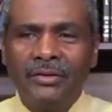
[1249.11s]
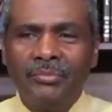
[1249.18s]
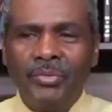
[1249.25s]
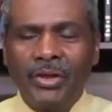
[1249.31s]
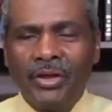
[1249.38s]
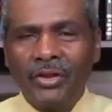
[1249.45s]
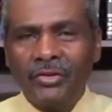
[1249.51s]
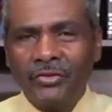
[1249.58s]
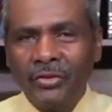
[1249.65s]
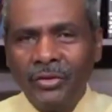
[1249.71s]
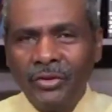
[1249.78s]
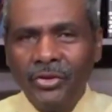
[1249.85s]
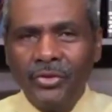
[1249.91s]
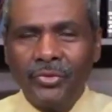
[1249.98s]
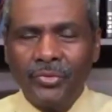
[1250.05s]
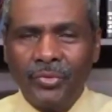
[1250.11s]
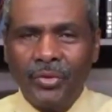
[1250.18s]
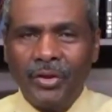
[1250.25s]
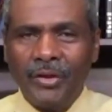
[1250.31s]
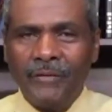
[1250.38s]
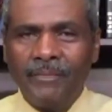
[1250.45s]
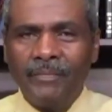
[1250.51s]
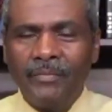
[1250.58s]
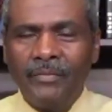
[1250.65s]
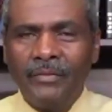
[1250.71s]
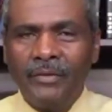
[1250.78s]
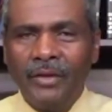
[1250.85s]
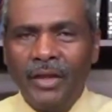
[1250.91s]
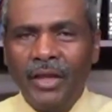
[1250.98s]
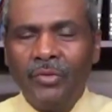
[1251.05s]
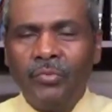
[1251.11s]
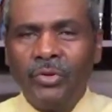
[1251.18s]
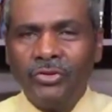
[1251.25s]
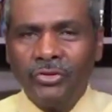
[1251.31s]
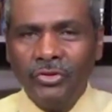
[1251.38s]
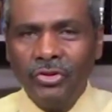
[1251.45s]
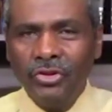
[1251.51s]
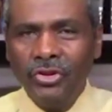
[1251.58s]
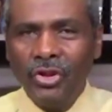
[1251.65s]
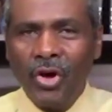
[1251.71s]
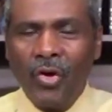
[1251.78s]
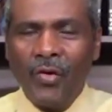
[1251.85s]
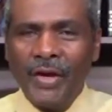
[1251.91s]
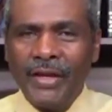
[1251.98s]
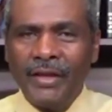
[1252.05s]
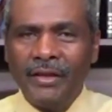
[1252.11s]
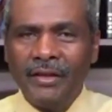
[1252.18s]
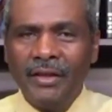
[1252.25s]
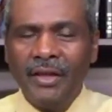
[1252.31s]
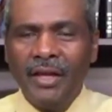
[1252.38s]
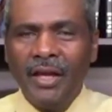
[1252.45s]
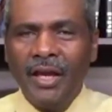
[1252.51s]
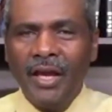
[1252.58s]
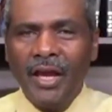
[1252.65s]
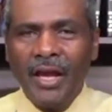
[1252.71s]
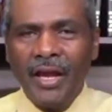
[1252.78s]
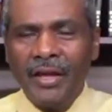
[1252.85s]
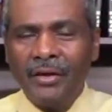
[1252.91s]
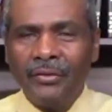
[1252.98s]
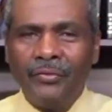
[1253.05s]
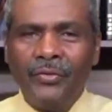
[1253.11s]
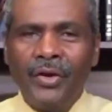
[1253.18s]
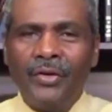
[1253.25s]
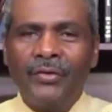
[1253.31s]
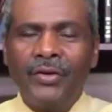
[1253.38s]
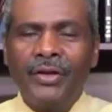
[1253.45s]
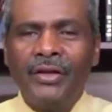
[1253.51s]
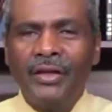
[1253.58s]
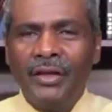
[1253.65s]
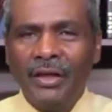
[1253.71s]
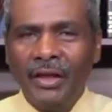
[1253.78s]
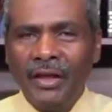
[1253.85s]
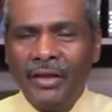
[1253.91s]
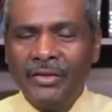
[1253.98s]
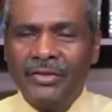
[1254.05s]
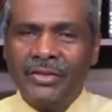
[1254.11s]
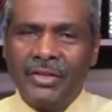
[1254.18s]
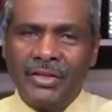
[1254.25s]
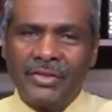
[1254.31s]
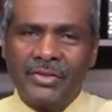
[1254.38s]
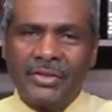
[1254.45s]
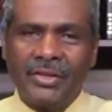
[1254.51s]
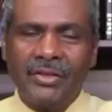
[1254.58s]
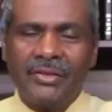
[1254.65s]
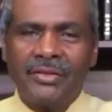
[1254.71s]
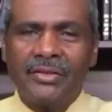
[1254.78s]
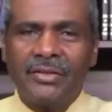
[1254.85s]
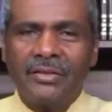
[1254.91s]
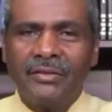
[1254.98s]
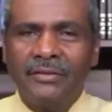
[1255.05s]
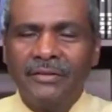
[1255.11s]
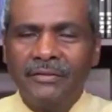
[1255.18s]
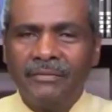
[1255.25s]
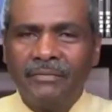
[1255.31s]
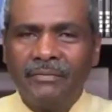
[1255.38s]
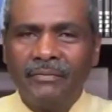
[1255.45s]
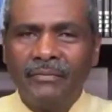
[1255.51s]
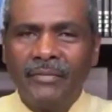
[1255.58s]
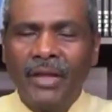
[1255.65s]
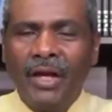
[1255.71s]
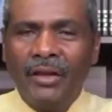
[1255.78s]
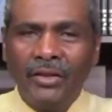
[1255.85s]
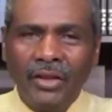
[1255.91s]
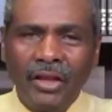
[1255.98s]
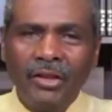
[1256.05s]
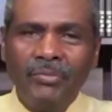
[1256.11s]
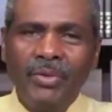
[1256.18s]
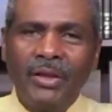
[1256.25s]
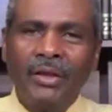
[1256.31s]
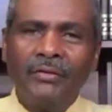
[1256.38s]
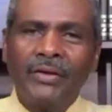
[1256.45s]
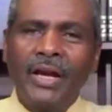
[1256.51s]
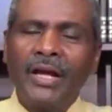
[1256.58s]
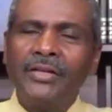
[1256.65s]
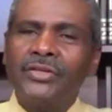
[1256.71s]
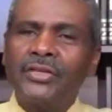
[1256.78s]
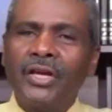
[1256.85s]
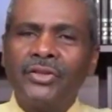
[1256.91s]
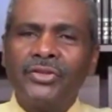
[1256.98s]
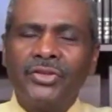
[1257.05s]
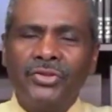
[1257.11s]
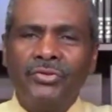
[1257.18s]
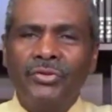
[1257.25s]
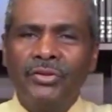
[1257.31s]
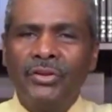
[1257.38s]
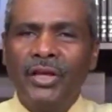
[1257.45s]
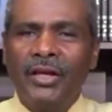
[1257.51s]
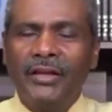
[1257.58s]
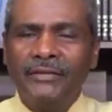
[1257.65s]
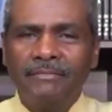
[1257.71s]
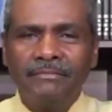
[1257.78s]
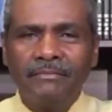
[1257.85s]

because literally it was gnawing at our very existence. And dearly beloved, I say to you today,